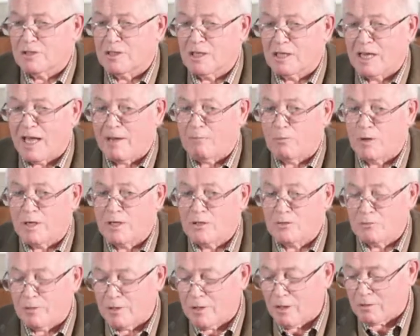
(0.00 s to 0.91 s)
and the
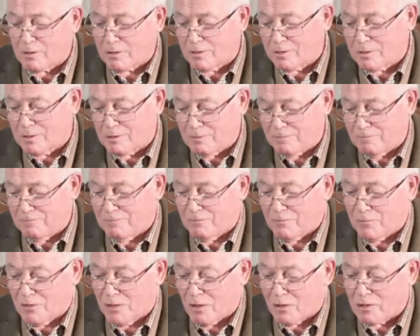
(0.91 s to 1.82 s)
lapwings were knocking
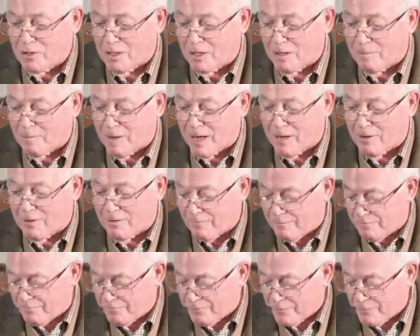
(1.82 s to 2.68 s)
it about.